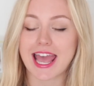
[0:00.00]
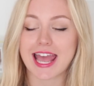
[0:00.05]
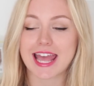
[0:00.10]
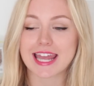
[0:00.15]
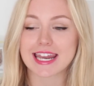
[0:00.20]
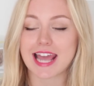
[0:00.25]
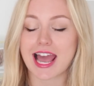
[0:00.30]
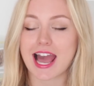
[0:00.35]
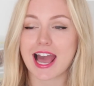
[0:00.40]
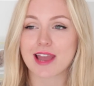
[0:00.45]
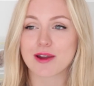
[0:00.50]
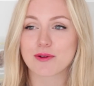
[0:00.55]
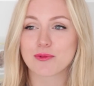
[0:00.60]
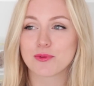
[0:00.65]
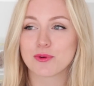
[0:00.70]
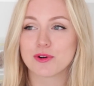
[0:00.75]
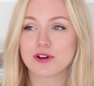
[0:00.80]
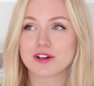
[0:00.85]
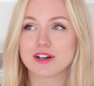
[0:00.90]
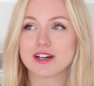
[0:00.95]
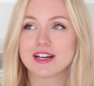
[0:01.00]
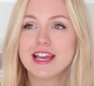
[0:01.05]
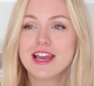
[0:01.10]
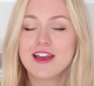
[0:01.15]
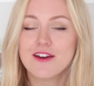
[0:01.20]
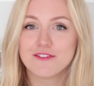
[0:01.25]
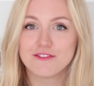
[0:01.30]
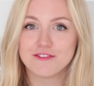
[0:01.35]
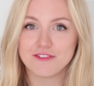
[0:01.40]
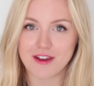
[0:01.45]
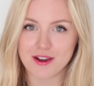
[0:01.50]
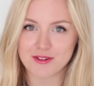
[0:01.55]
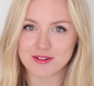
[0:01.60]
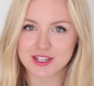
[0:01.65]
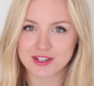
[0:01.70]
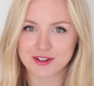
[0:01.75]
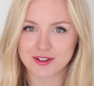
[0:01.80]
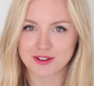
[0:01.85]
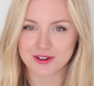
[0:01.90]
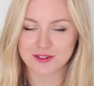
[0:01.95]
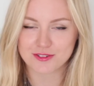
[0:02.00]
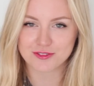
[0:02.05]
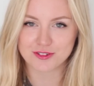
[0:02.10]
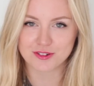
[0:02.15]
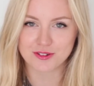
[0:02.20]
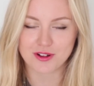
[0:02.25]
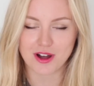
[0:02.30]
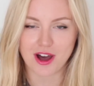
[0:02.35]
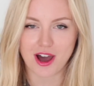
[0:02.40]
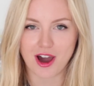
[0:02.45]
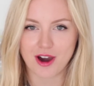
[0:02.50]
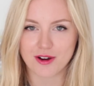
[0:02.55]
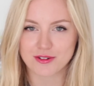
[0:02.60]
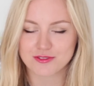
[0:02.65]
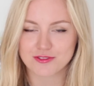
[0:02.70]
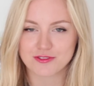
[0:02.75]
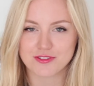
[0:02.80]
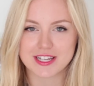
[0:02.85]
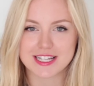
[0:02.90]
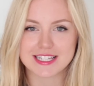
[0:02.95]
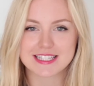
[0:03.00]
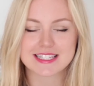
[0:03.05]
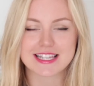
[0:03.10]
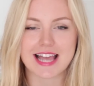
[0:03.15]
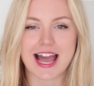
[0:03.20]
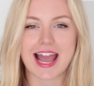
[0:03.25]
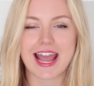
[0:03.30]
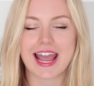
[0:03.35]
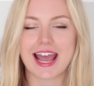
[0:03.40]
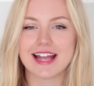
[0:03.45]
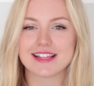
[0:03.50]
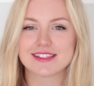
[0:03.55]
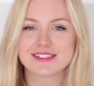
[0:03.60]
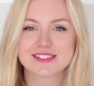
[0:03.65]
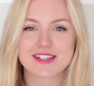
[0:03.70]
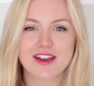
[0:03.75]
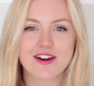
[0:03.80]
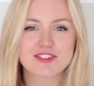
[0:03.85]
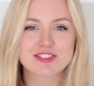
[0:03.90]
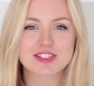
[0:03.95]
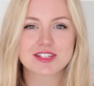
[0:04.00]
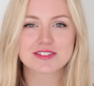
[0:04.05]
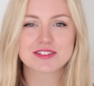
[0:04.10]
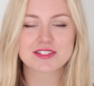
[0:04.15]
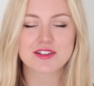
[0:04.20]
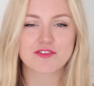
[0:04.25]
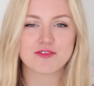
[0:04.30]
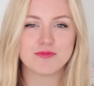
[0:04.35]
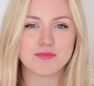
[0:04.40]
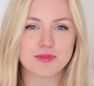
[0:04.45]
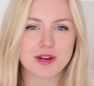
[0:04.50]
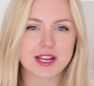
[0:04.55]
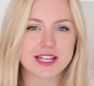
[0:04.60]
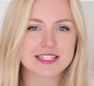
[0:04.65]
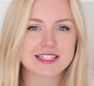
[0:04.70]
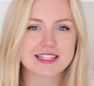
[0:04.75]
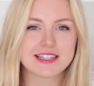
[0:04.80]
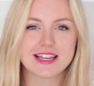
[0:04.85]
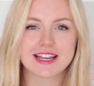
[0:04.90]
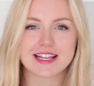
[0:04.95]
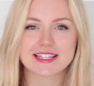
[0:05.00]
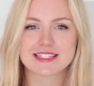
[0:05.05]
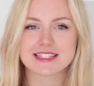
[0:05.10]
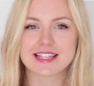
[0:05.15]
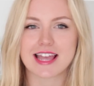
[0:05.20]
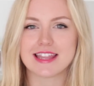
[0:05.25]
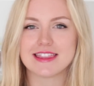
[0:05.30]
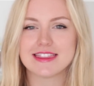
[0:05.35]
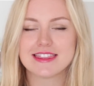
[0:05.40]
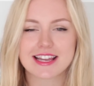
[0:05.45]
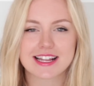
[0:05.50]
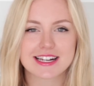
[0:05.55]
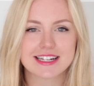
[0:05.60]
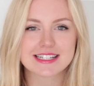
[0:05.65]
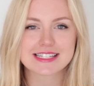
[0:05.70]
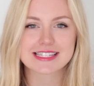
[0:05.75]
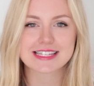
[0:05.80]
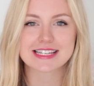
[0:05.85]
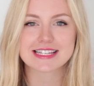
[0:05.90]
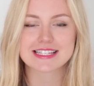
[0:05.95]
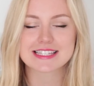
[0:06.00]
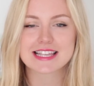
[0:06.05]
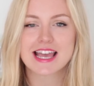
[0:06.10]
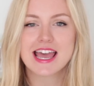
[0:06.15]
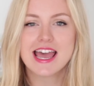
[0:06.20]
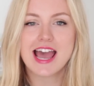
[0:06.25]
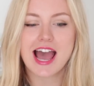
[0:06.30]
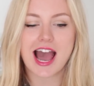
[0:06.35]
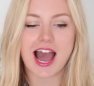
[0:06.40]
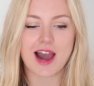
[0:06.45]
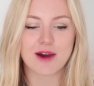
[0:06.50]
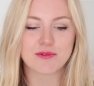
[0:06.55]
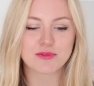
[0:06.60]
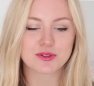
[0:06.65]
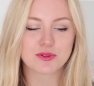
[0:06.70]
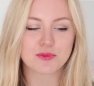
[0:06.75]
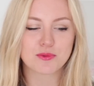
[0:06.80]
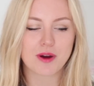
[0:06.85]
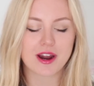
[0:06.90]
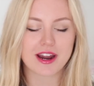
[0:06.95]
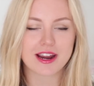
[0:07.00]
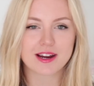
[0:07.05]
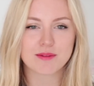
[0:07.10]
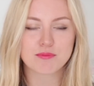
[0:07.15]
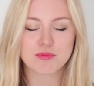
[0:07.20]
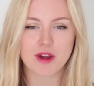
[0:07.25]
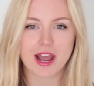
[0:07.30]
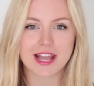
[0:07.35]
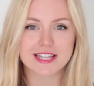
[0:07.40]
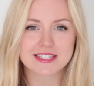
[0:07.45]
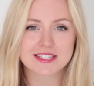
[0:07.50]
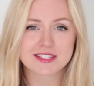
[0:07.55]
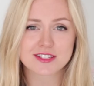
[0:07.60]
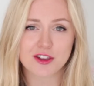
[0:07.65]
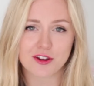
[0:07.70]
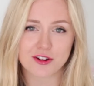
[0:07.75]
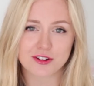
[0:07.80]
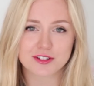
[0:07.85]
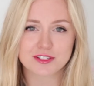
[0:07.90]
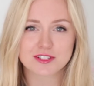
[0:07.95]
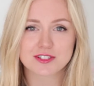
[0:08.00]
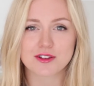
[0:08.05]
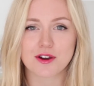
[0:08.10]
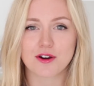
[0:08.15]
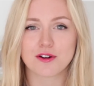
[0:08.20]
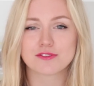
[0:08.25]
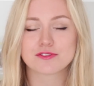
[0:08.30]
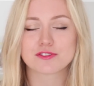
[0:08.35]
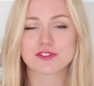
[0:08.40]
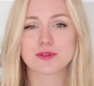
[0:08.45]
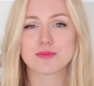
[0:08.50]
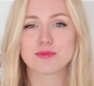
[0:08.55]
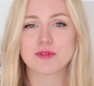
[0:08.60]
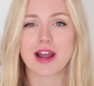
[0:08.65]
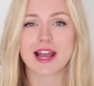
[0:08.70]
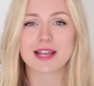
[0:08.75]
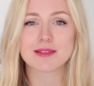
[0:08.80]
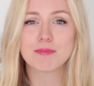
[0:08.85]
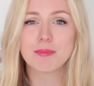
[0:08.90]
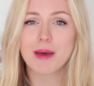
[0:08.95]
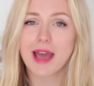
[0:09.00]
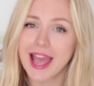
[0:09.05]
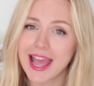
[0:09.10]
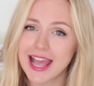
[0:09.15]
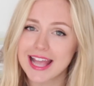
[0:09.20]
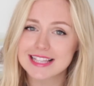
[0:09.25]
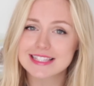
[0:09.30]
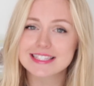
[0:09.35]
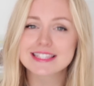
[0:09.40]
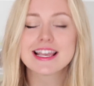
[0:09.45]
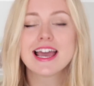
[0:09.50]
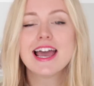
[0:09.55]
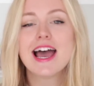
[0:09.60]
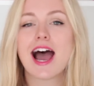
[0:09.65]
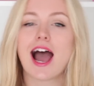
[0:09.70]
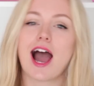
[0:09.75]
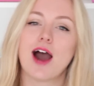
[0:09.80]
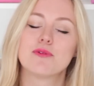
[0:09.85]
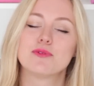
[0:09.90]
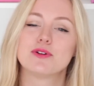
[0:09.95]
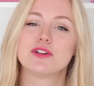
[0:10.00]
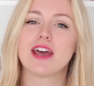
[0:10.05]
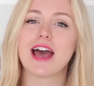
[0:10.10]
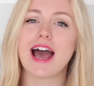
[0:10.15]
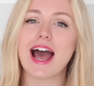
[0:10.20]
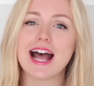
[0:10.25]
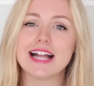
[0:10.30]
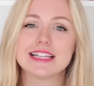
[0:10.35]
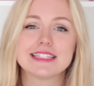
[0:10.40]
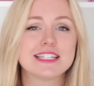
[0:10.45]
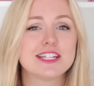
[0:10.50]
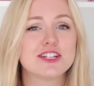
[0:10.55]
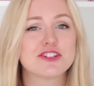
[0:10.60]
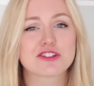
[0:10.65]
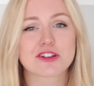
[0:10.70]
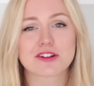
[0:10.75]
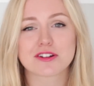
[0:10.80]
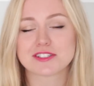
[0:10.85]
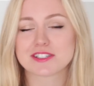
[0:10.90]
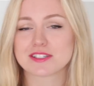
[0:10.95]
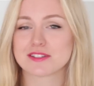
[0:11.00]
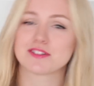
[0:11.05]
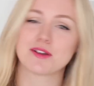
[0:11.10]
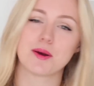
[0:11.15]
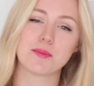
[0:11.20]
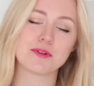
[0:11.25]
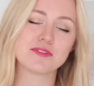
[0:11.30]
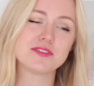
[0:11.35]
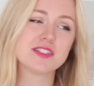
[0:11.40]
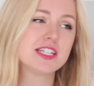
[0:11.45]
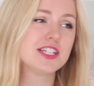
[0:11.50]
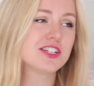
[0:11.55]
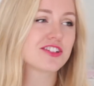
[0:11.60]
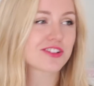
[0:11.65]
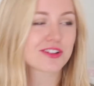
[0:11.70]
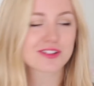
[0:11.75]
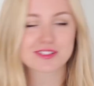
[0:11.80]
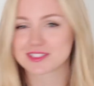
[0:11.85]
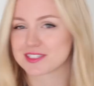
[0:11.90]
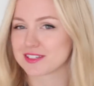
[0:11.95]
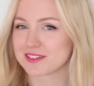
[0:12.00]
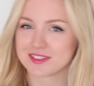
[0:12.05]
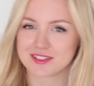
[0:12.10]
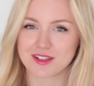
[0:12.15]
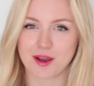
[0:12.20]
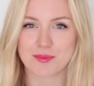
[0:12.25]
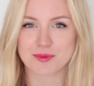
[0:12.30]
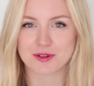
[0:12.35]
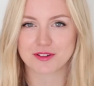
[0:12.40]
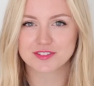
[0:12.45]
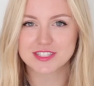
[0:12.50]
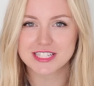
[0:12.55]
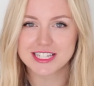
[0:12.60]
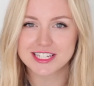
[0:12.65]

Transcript: and I wore very colorful outfits. I had dozens of bracelets and necklaces. I would wear bright skirts over bright pants. I would add t-shirts on top of t-shirts on top of